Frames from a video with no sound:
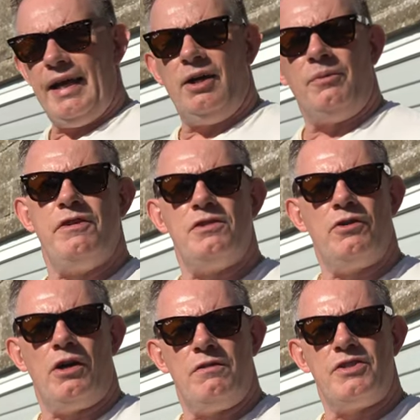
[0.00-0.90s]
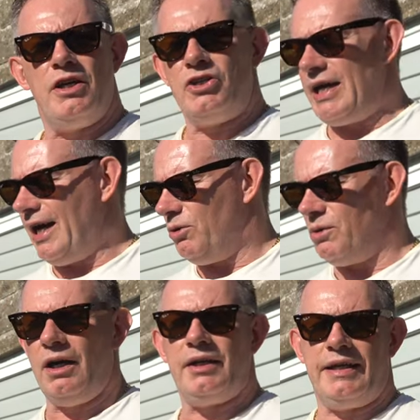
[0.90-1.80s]
Now, first of all, I researched how
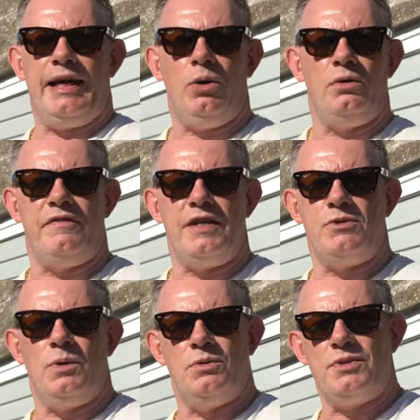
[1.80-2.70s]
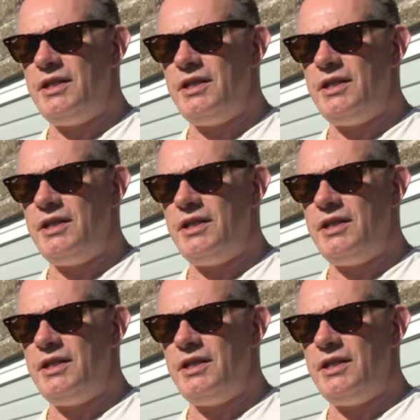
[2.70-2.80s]
I could get hold of these wheels.